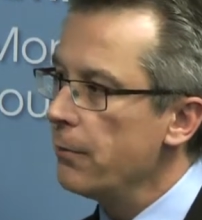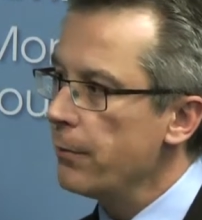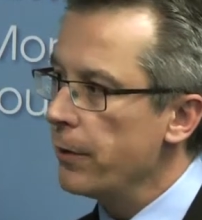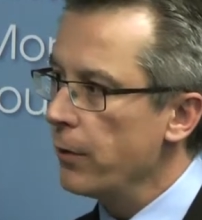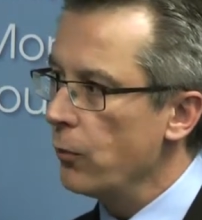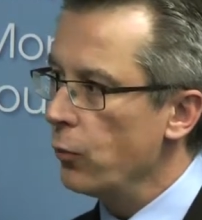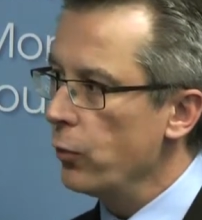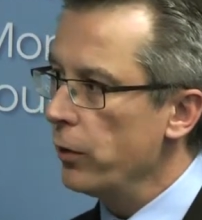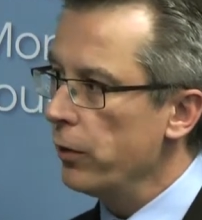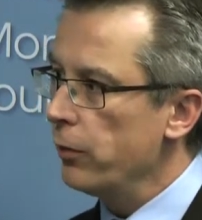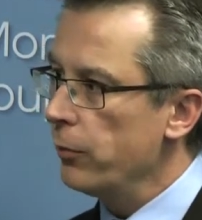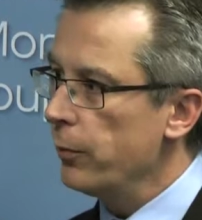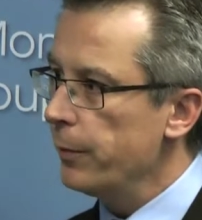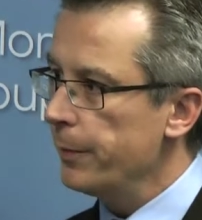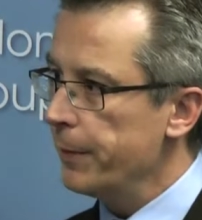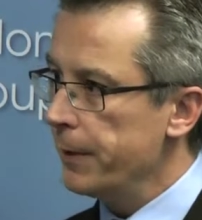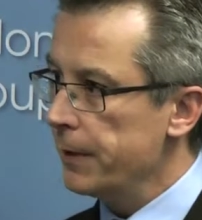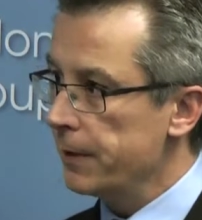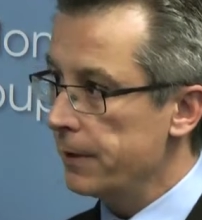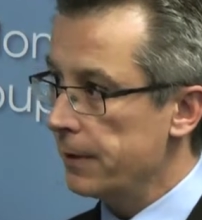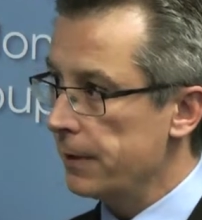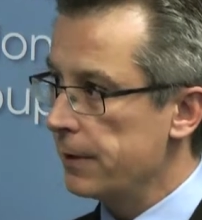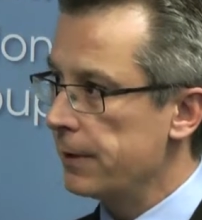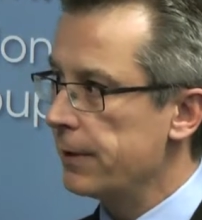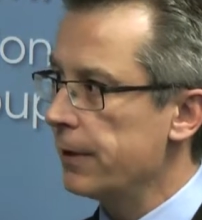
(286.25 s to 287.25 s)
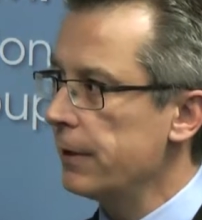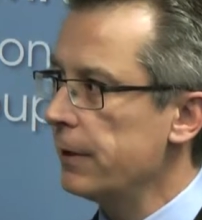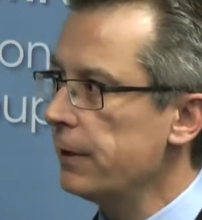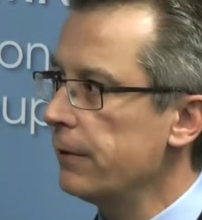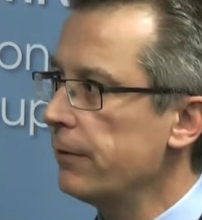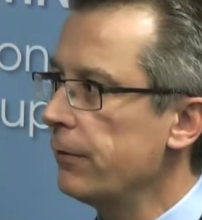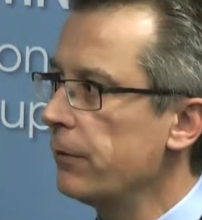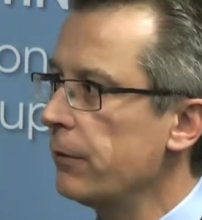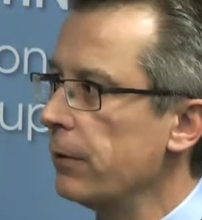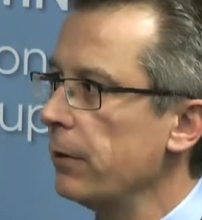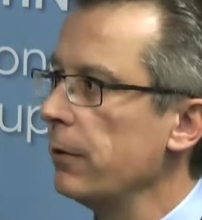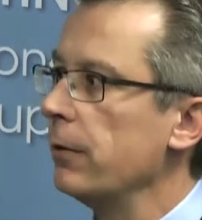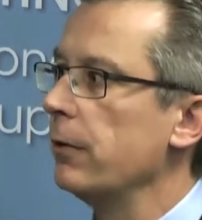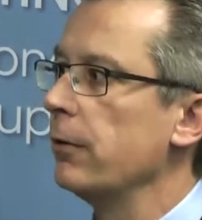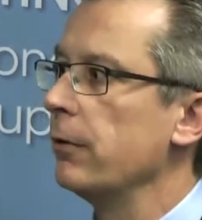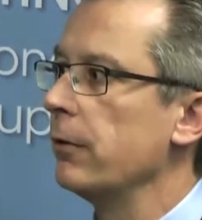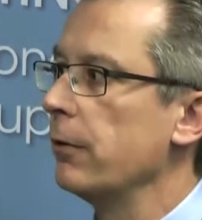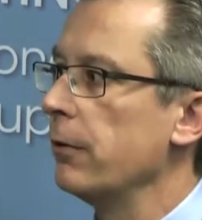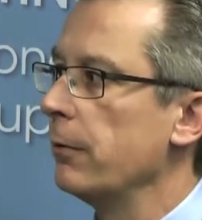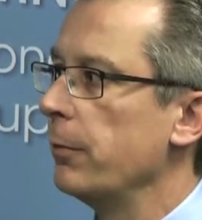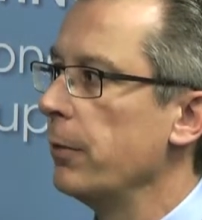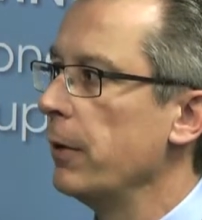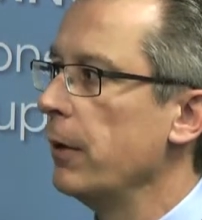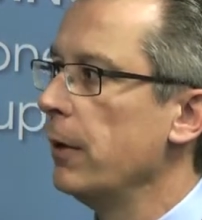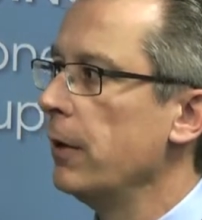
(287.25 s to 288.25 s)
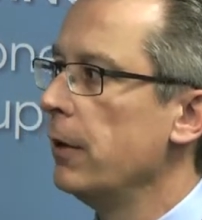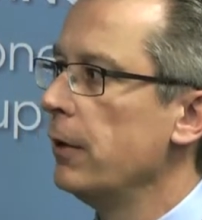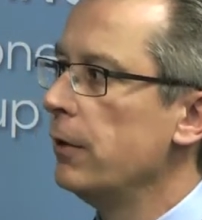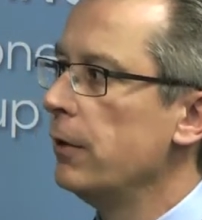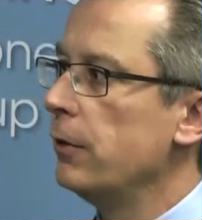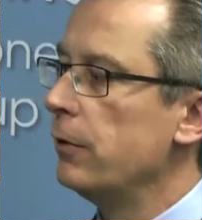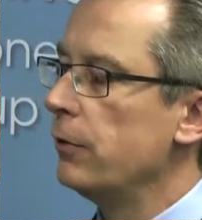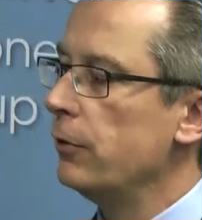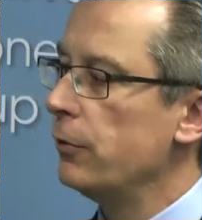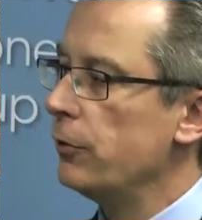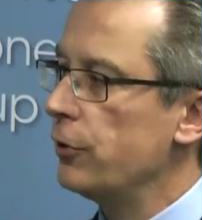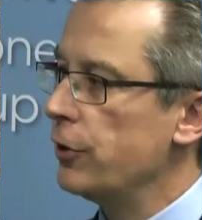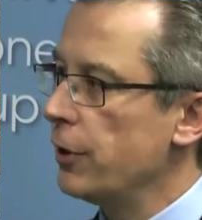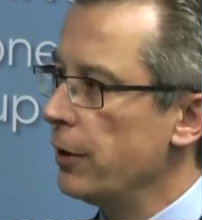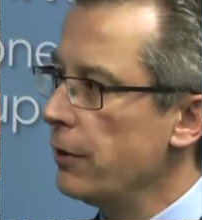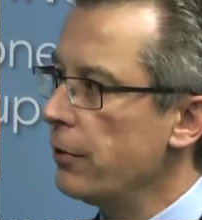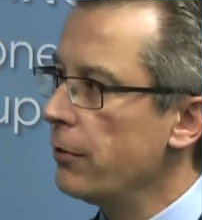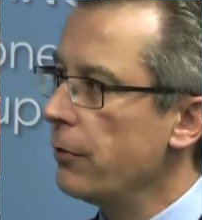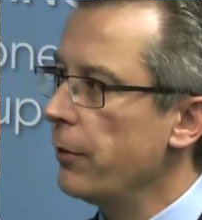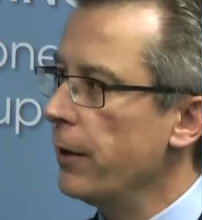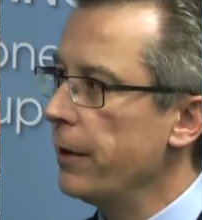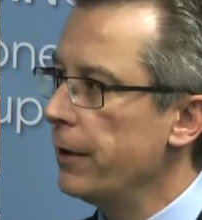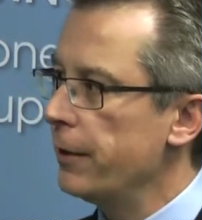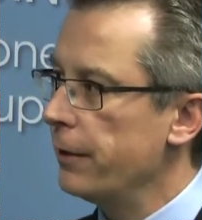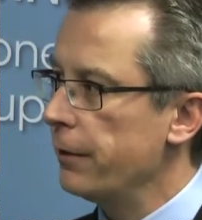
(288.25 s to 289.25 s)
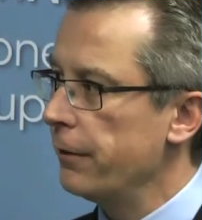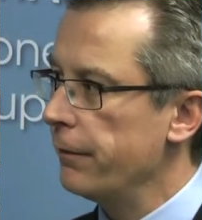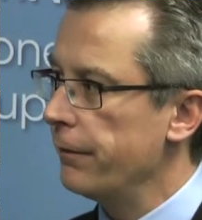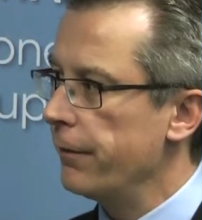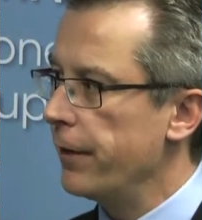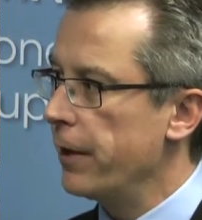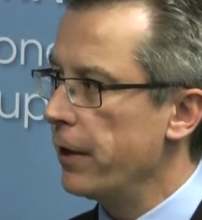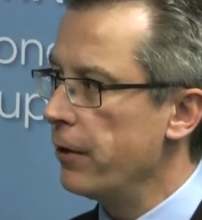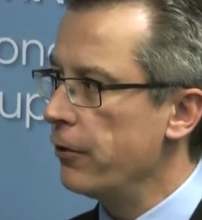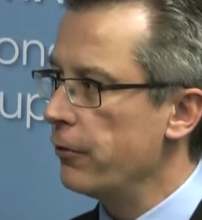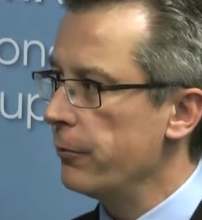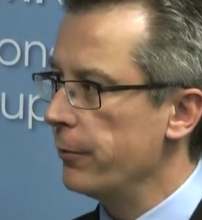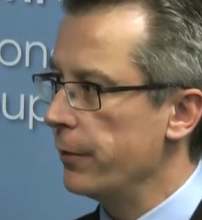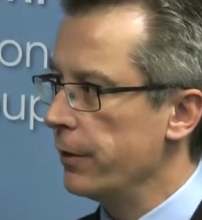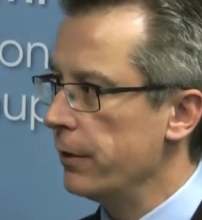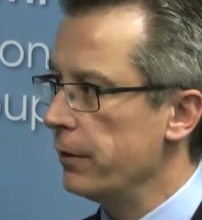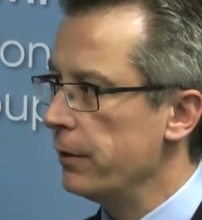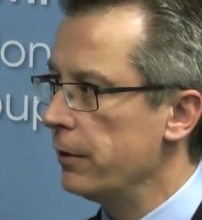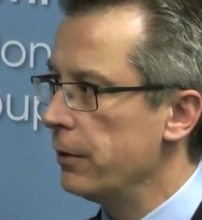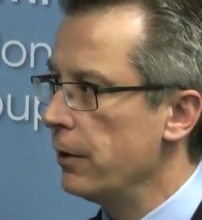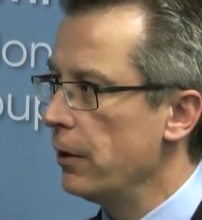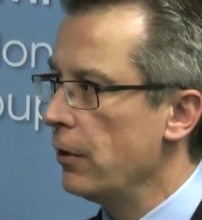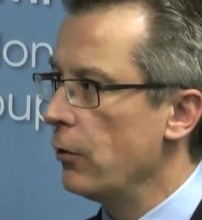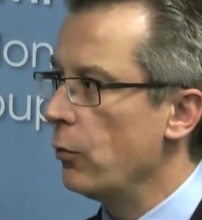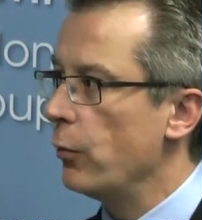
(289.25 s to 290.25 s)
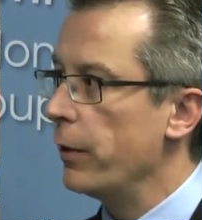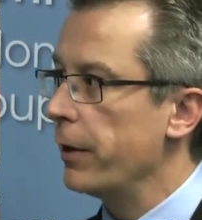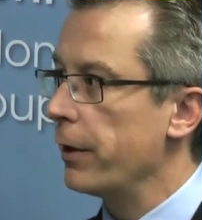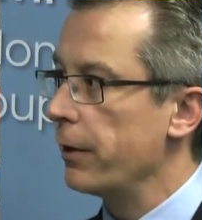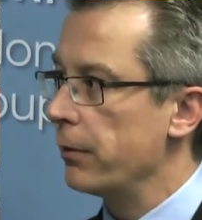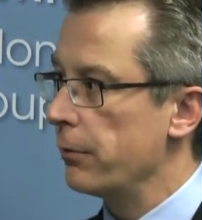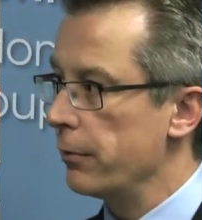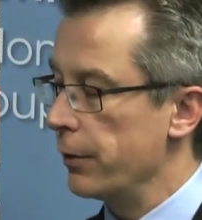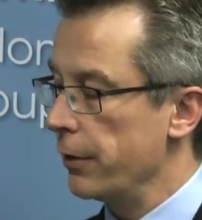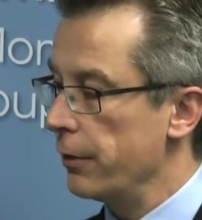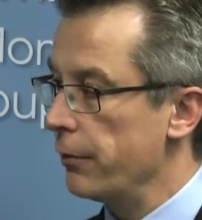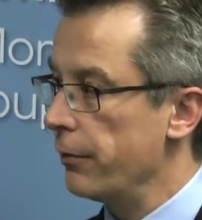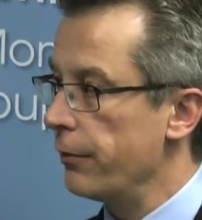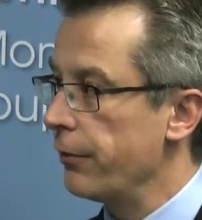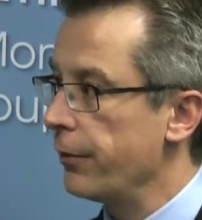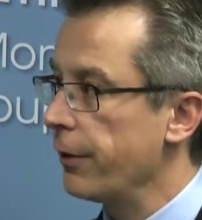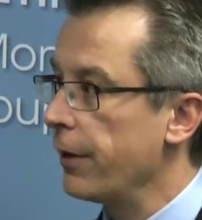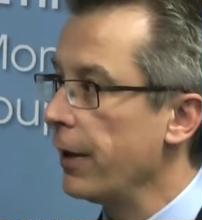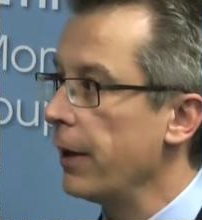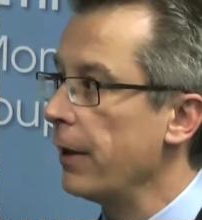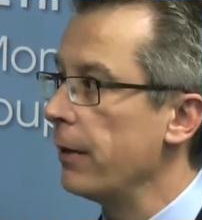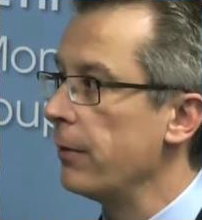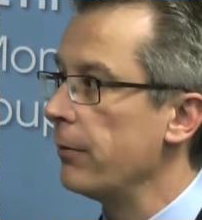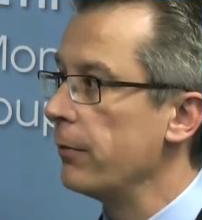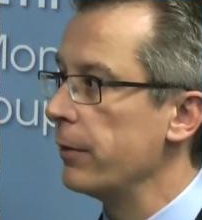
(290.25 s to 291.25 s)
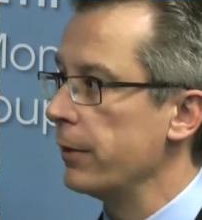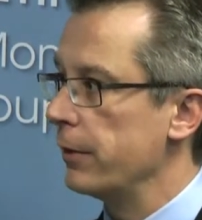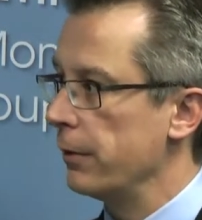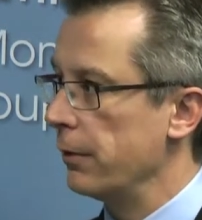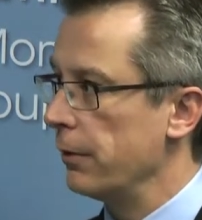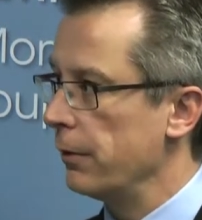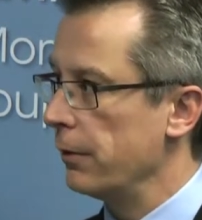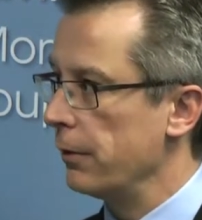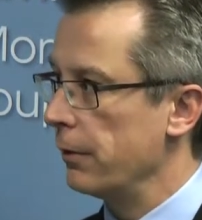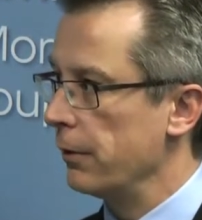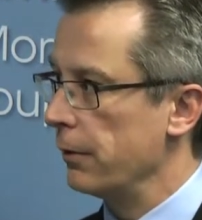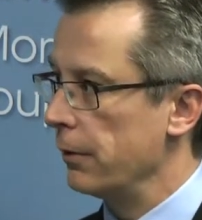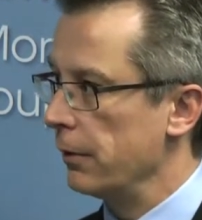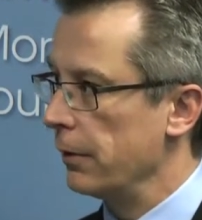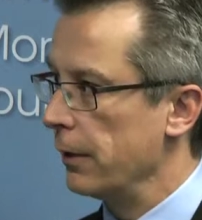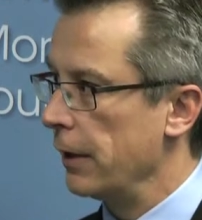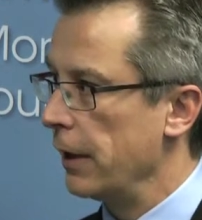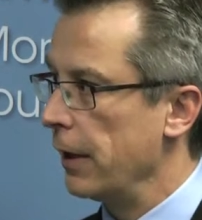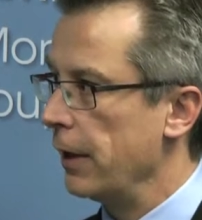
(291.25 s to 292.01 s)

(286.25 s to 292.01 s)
But will we be successful in Europe to generate an environment where growth can return?